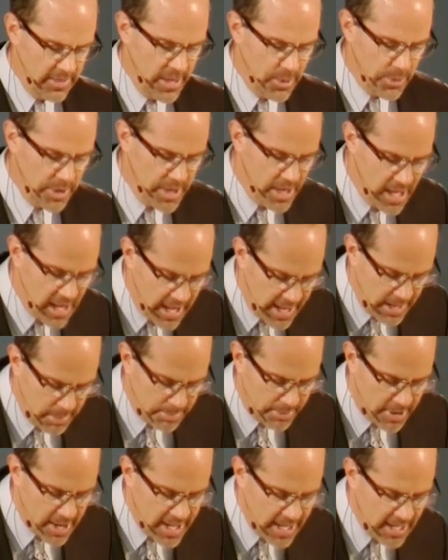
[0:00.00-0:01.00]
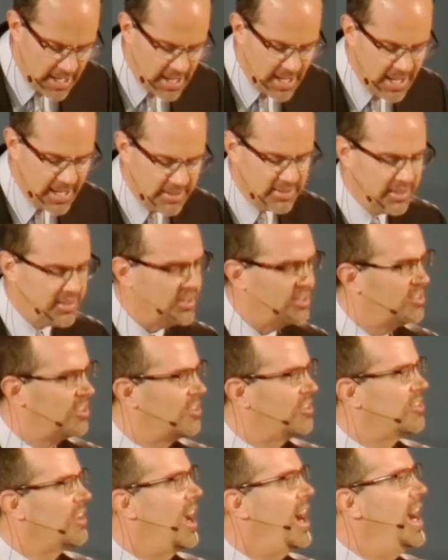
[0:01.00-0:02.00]
They were not a bright light to the
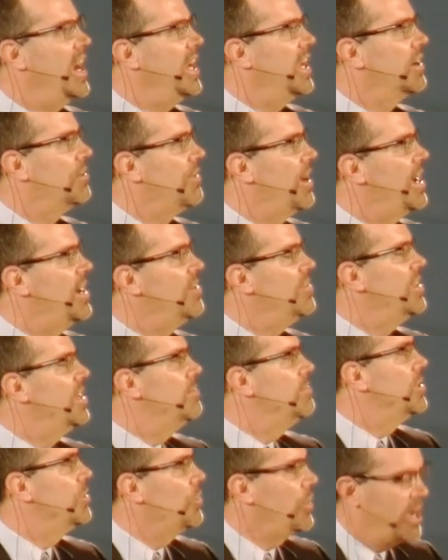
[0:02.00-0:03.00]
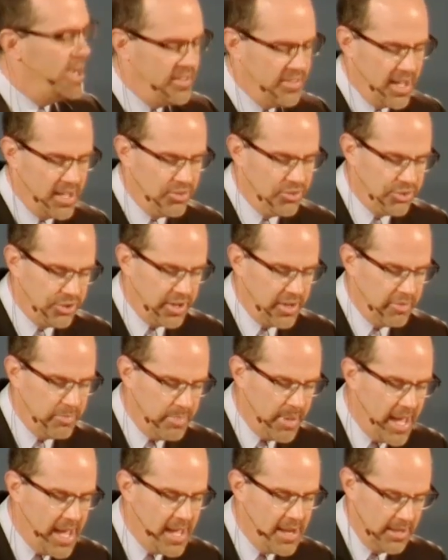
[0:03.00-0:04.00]
society around them the way they should
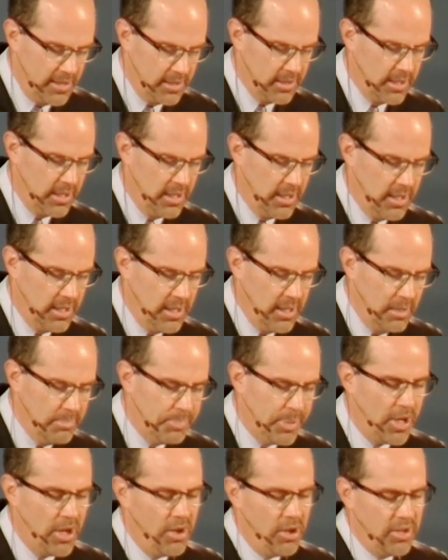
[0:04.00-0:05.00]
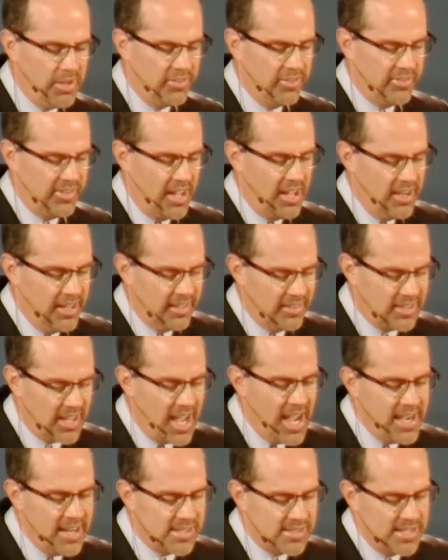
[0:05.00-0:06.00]
have been. And Paul is telling
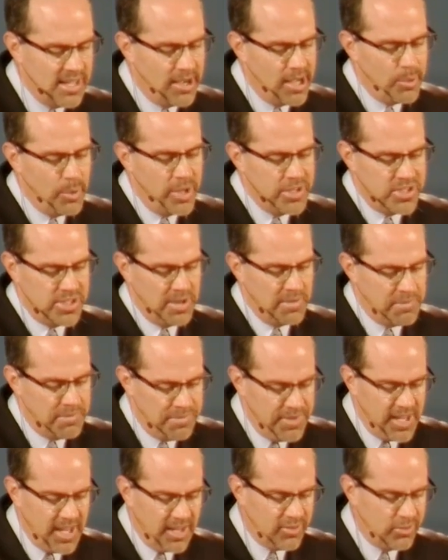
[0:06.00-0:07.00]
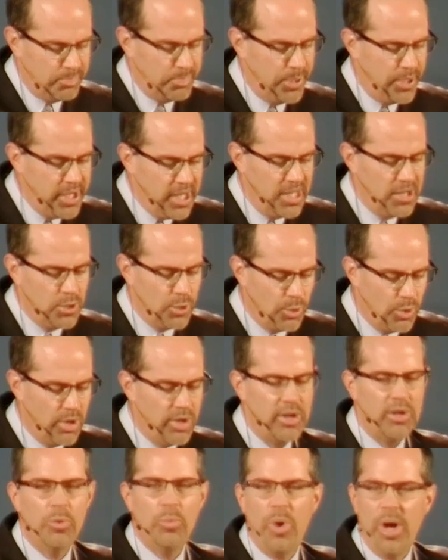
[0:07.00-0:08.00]
Titus now, I want you to fix, put in
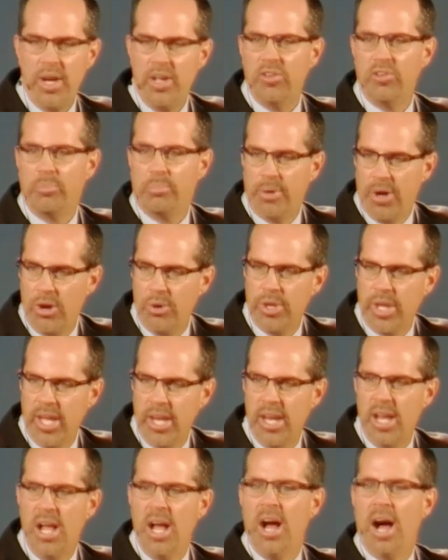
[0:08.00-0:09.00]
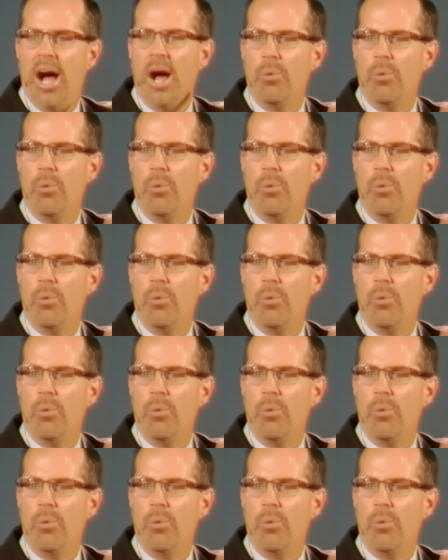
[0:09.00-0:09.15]
order what is broken.